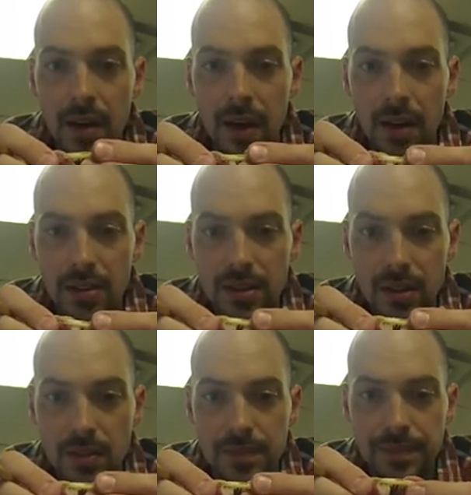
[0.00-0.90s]

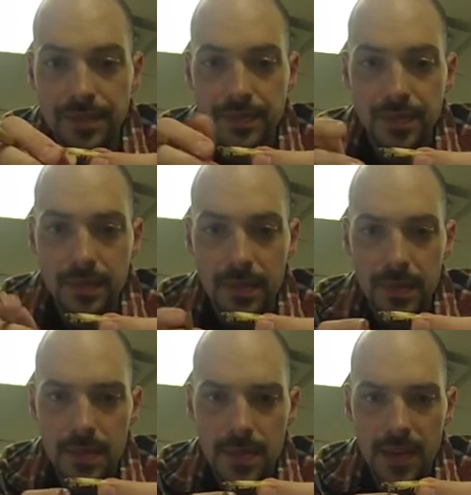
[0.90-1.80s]
Also,
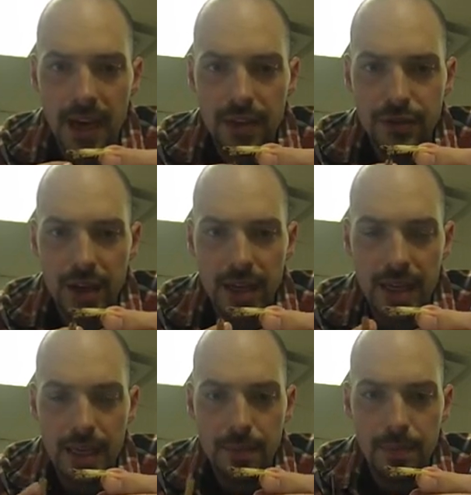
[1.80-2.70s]
I try to
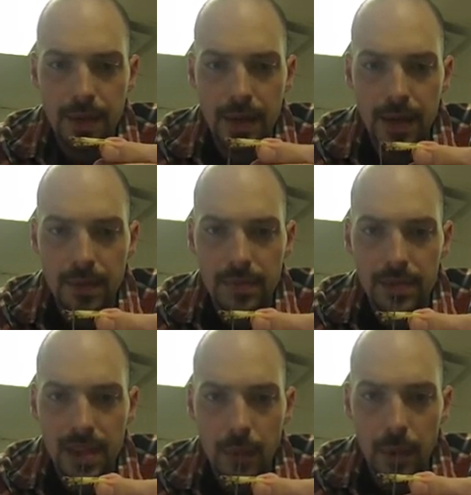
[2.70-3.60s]
keep
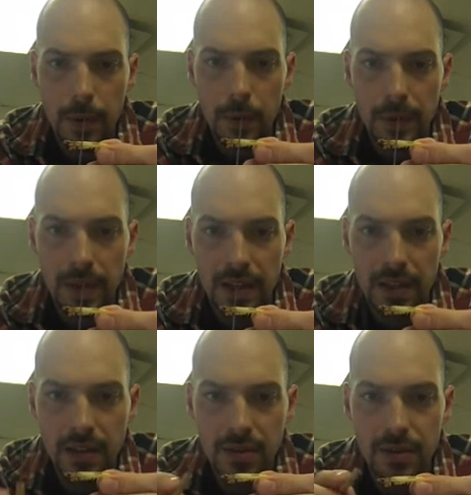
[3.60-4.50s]
somewhat
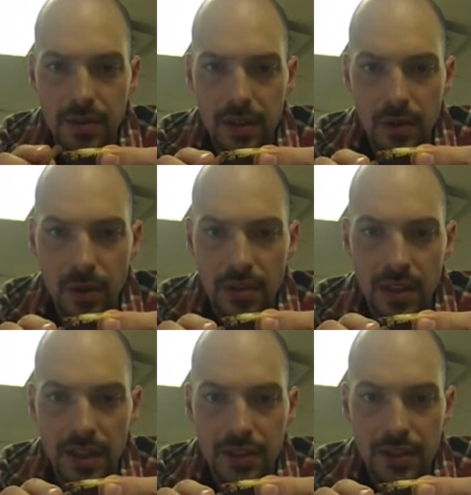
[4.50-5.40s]
perpendicular to the
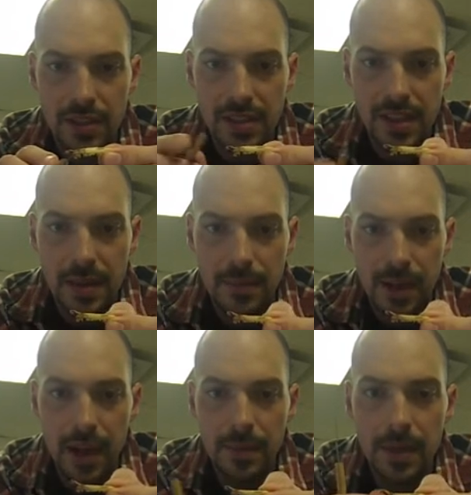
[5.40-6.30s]
dorsal edge at the same
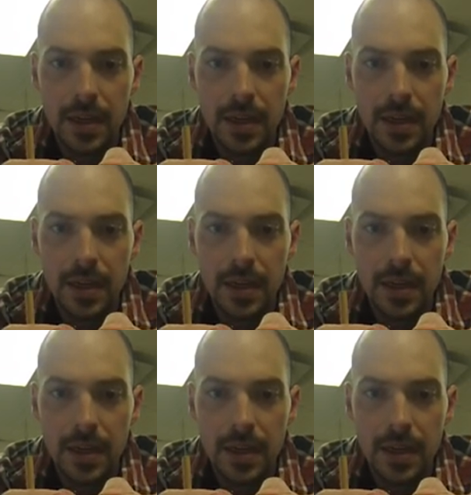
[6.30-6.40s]
time.